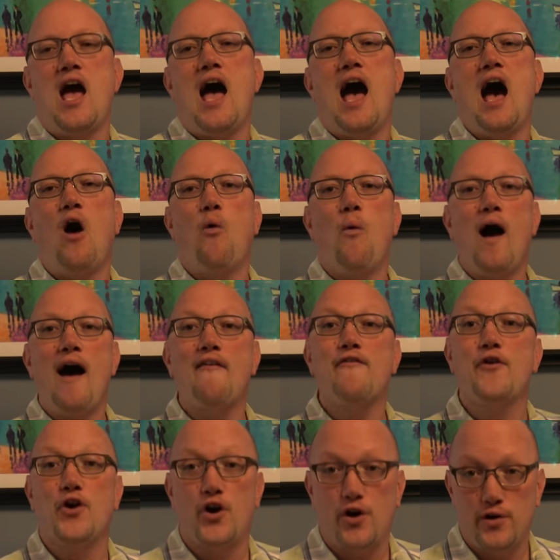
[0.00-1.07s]

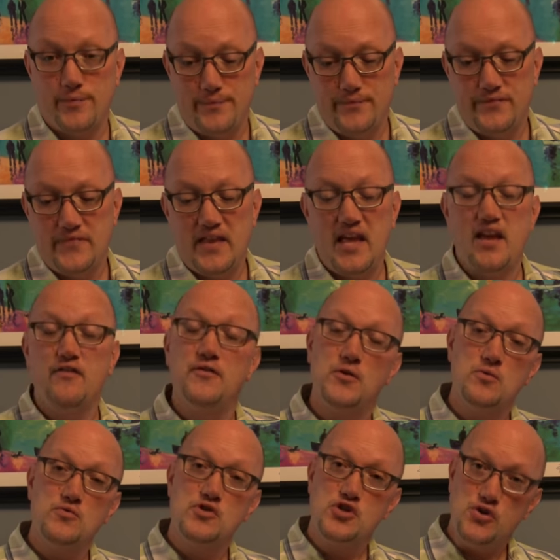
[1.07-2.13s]
However, if
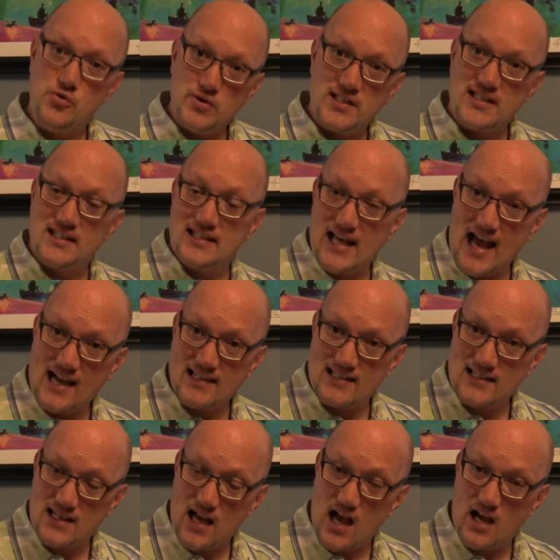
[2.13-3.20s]
you do
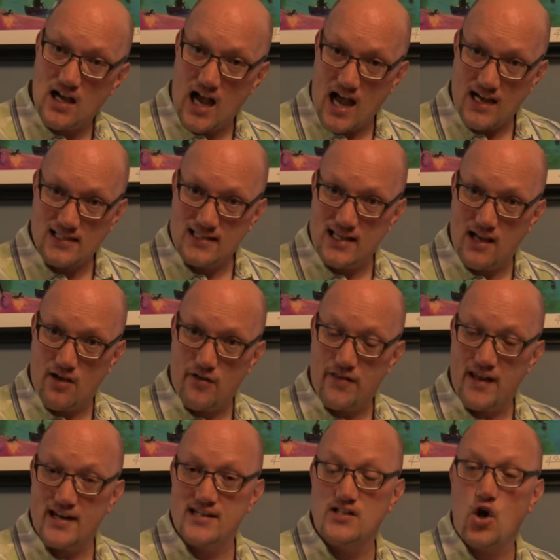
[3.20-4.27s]
select a cocktail
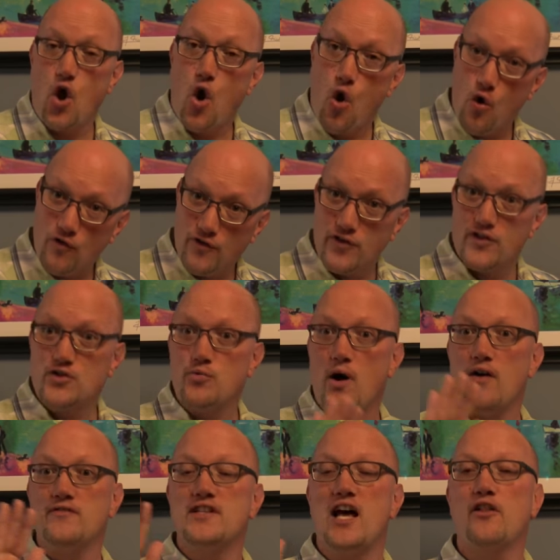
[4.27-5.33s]
that is over the
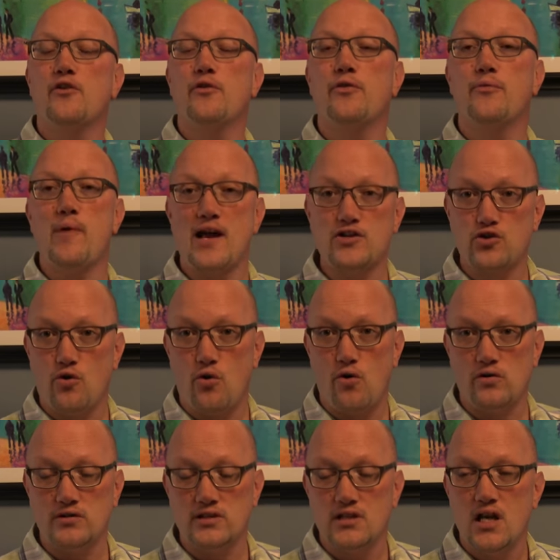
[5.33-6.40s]
$12
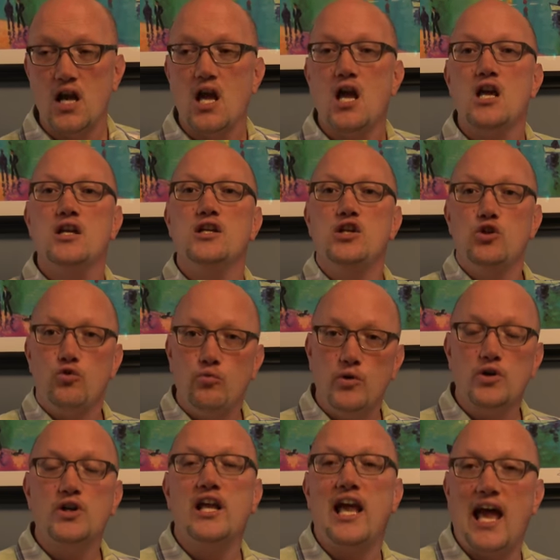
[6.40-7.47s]
threshold, you
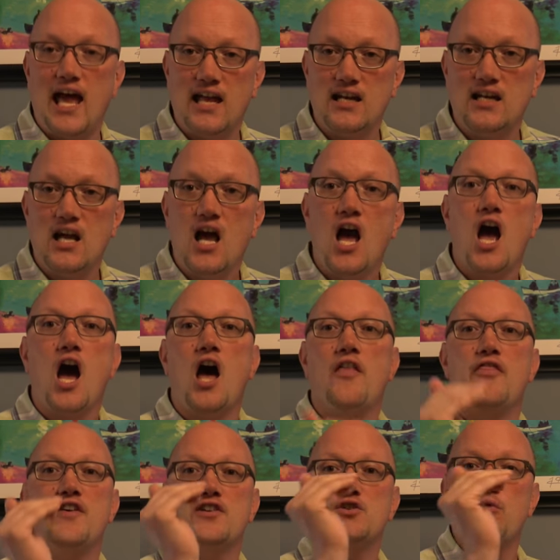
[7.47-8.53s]
will get
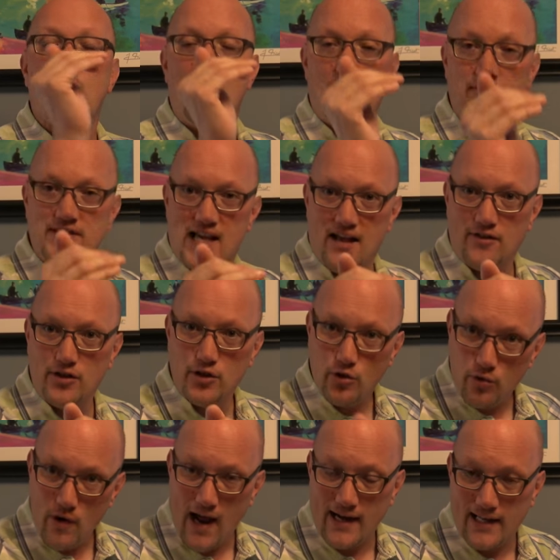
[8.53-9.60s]
the $12
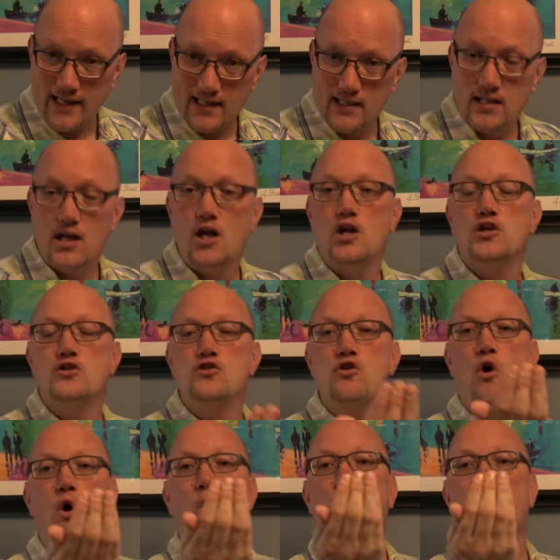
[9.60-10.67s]
credit
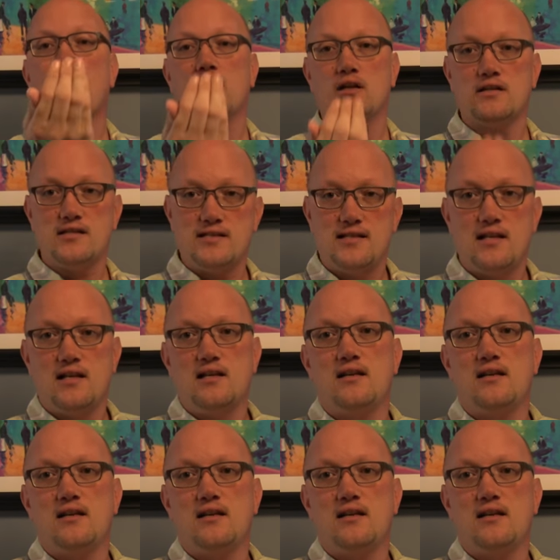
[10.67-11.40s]
towards